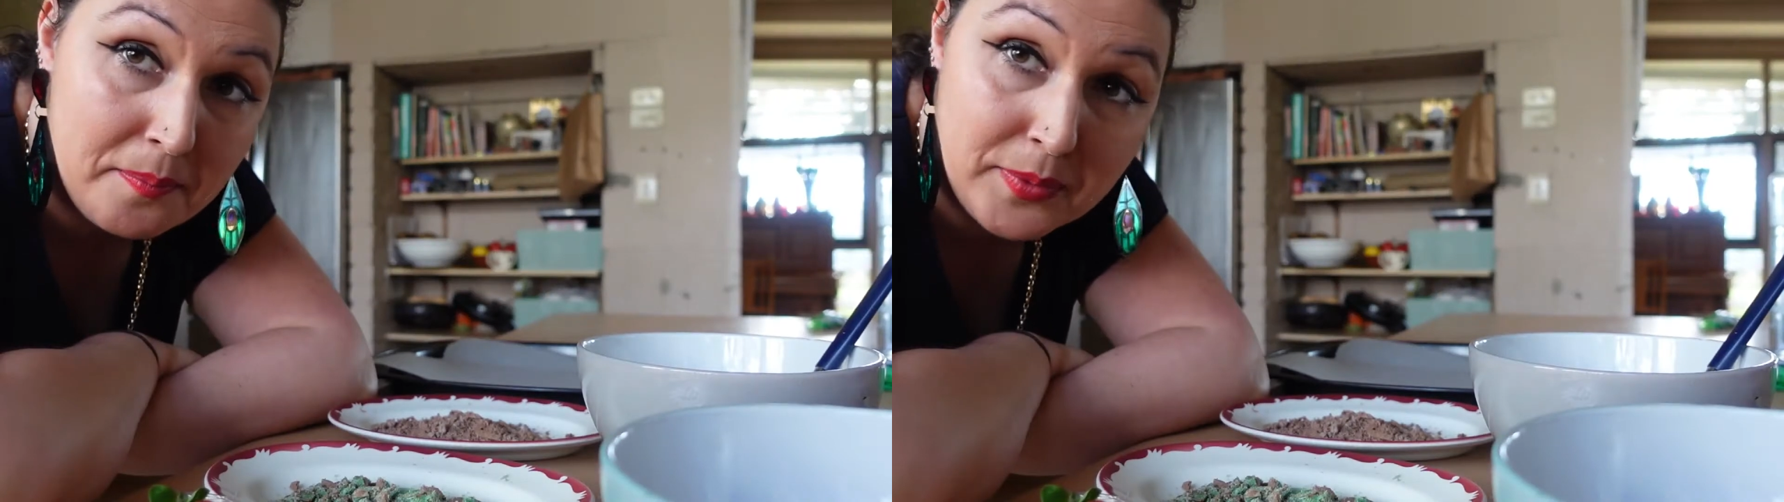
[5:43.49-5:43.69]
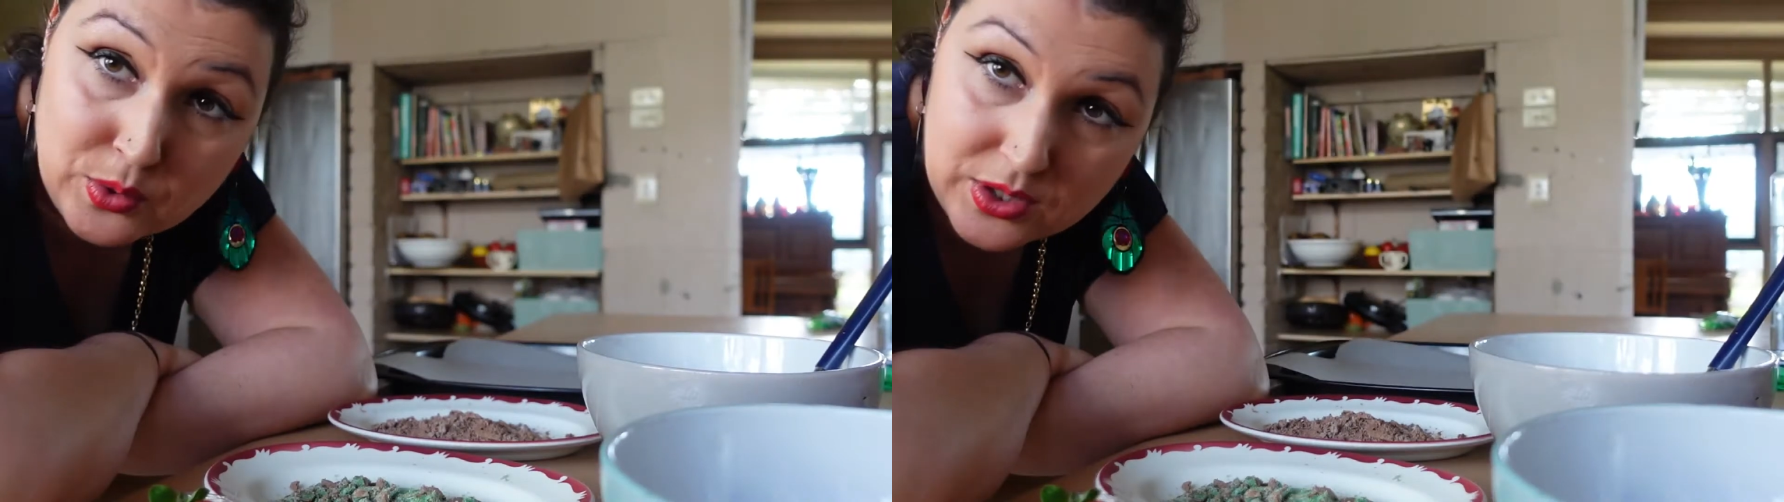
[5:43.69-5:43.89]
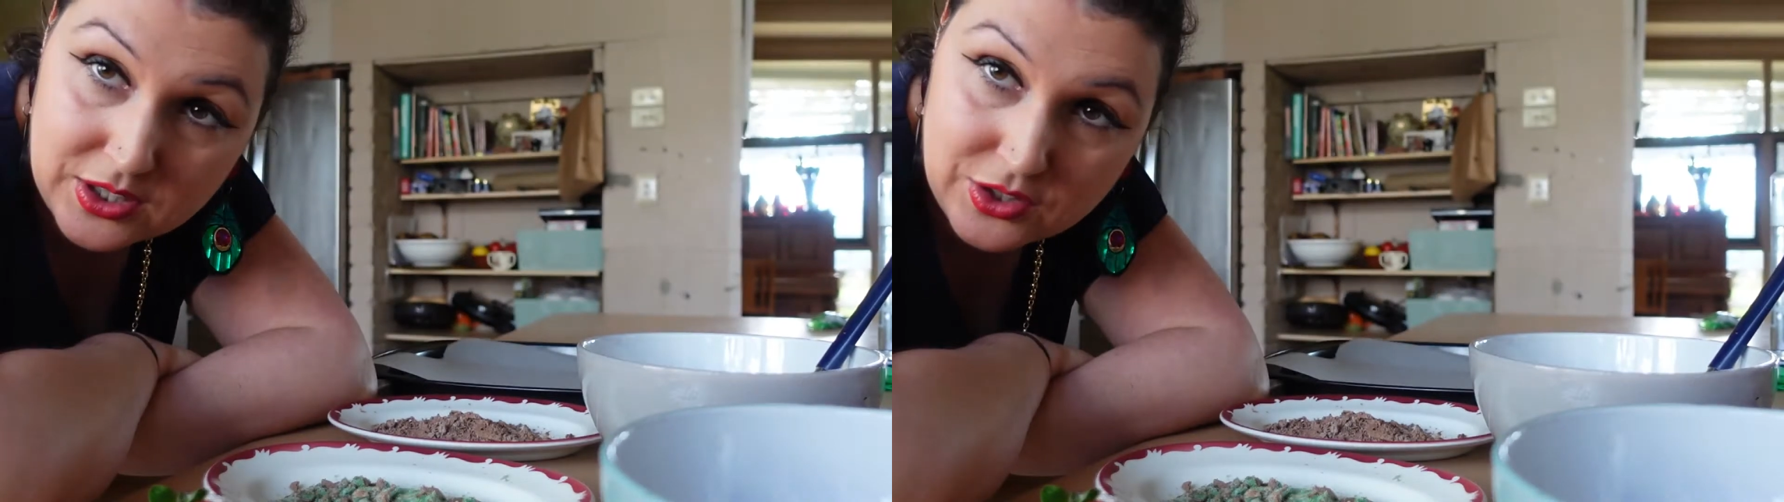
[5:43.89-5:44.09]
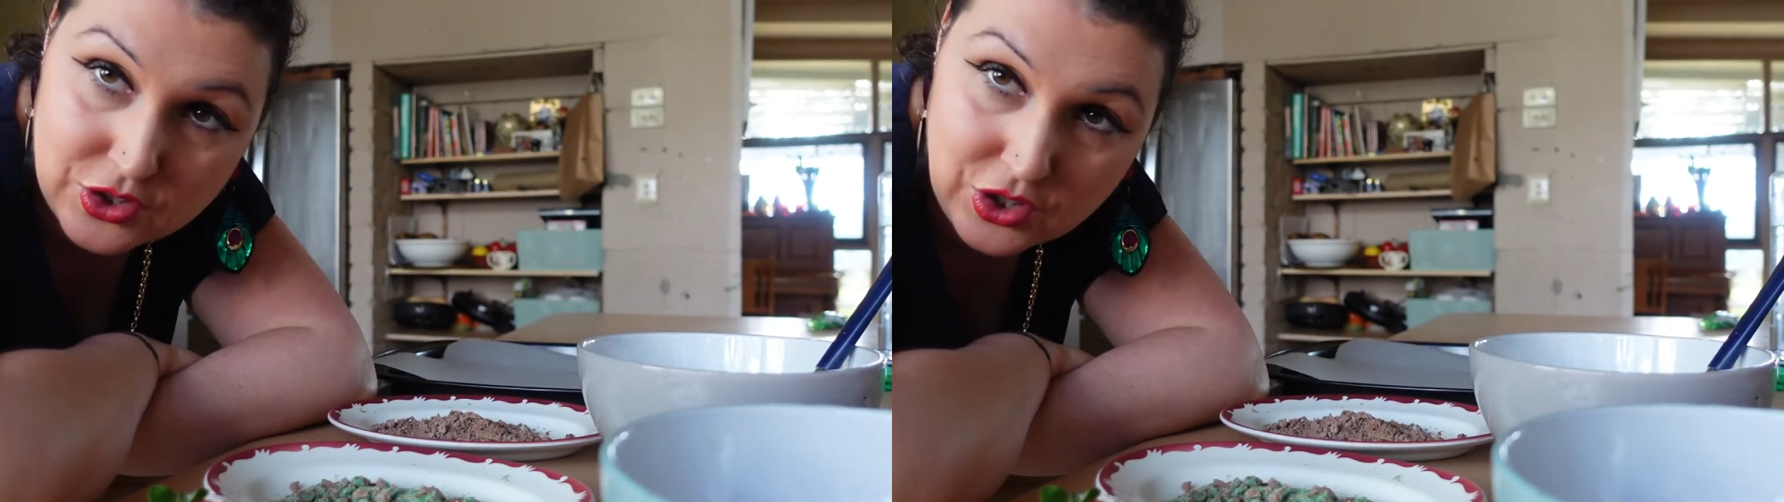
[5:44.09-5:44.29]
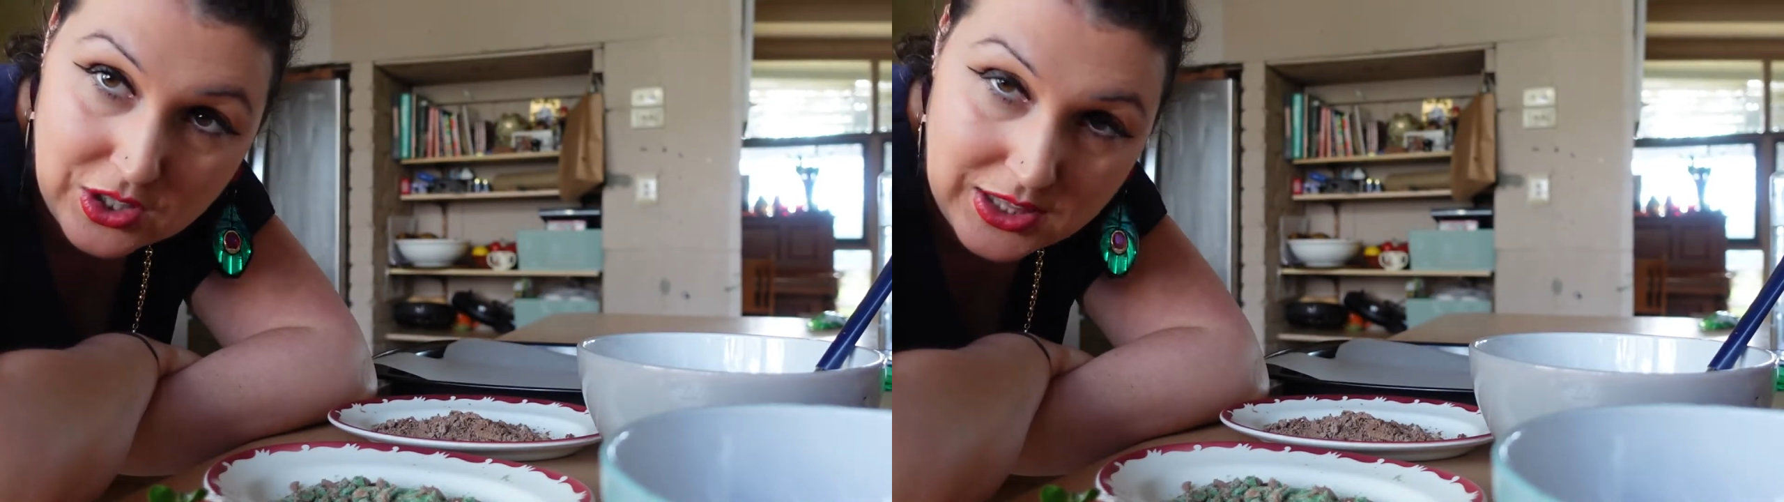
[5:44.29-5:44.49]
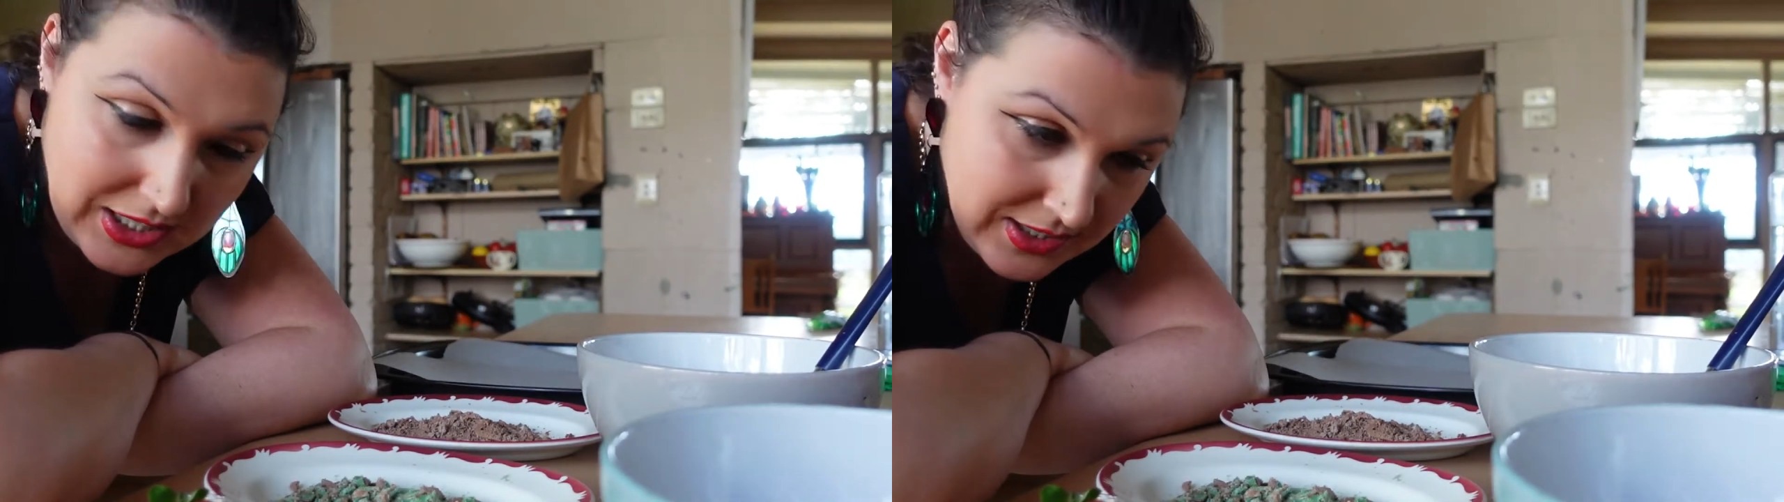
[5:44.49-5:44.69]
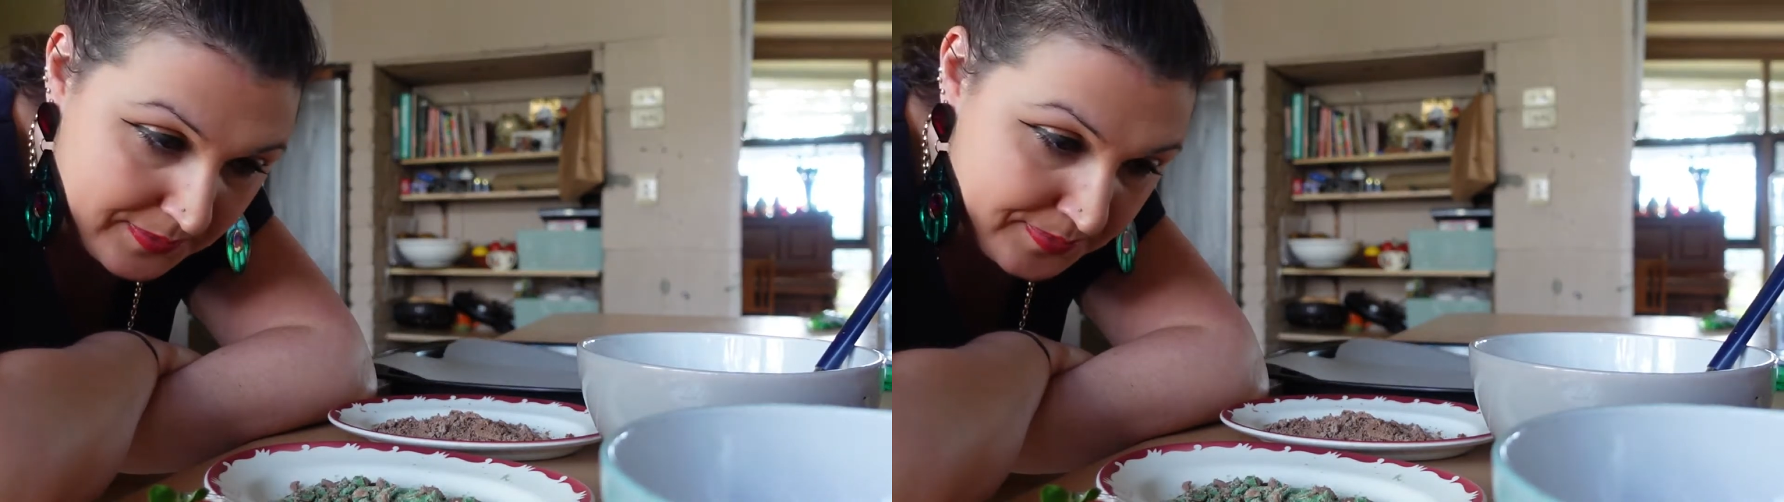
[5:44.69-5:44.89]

milk chocolate,